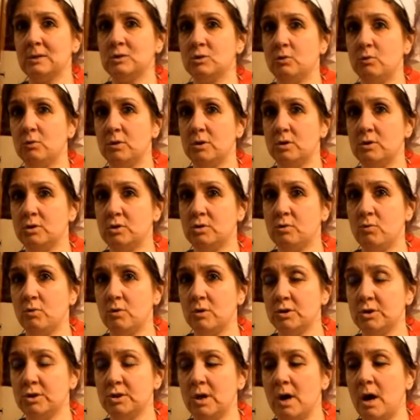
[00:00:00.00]
that's on the
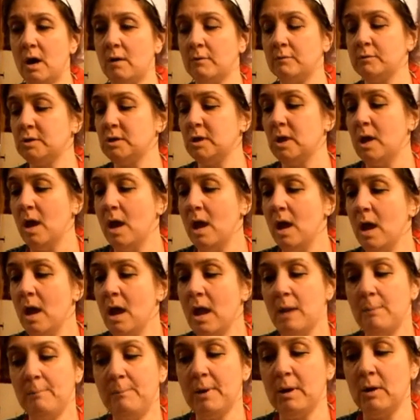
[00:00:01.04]
store shelves,
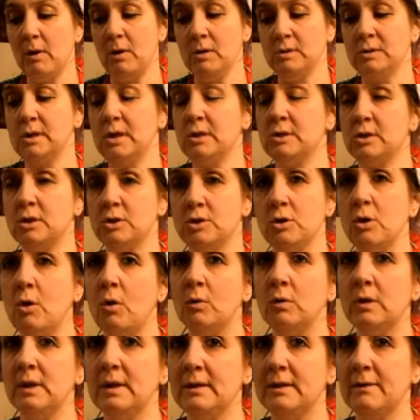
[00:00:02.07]
because it's a
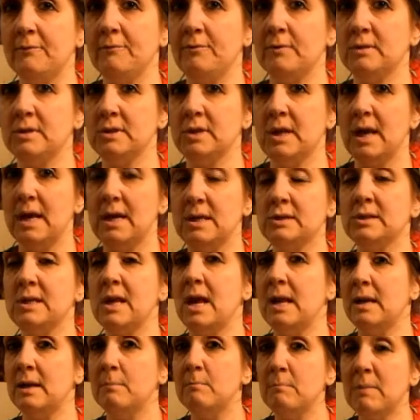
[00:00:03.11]
totally different
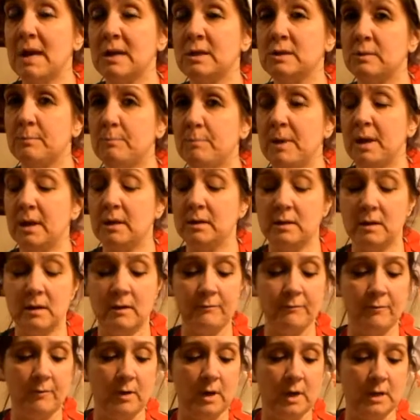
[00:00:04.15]
taste and it makes a big
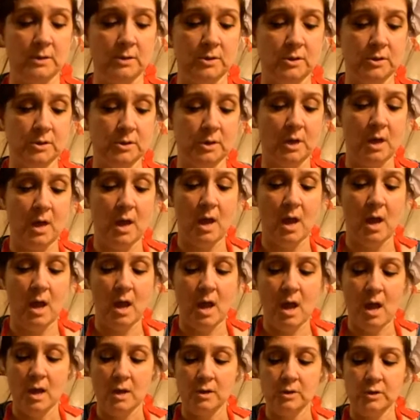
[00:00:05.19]
difference.
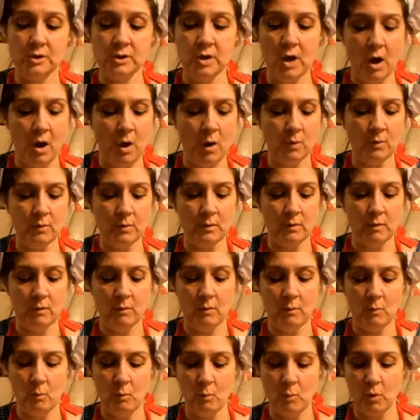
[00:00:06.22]
So
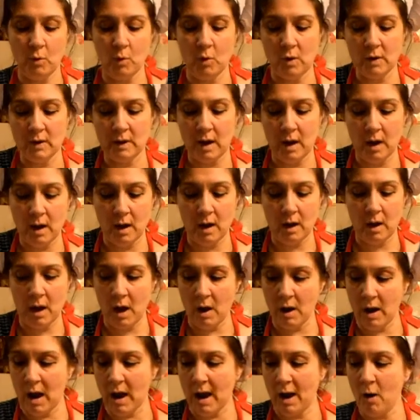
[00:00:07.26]

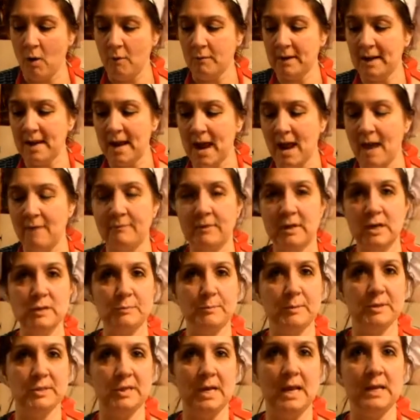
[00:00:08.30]
I already have
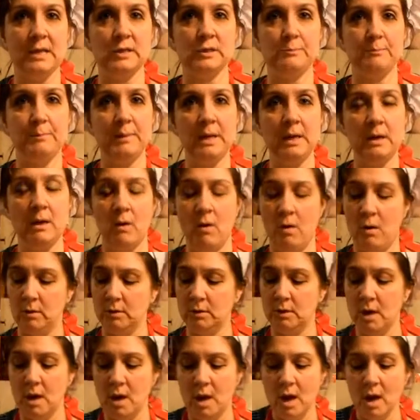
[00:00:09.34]
these potatoes
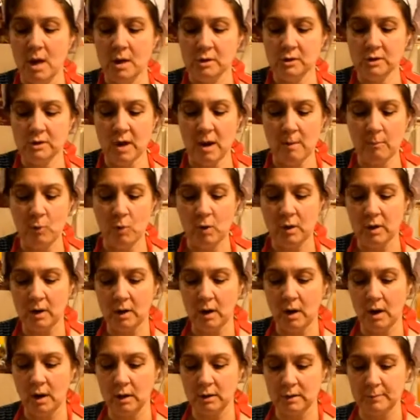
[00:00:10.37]
peeled, so I'm going
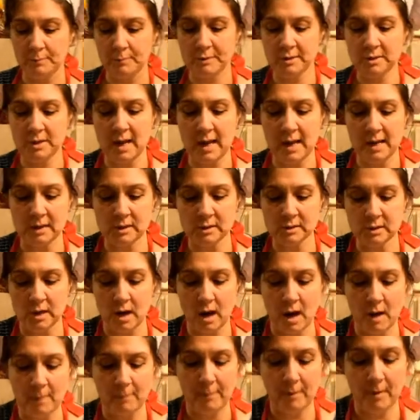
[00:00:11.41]
to cut the potatoes
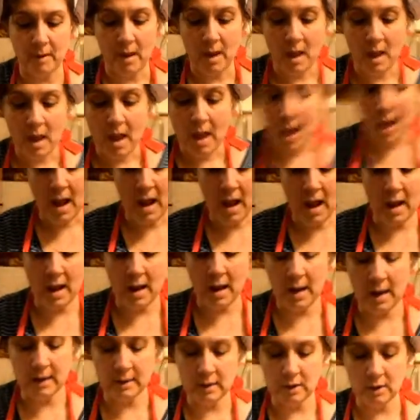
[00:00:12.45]
up,
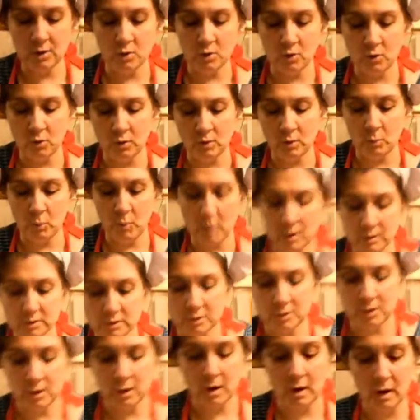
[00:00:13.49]
and you're going to
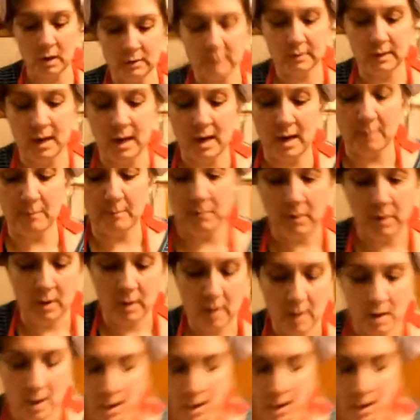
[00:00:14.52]
want to cut them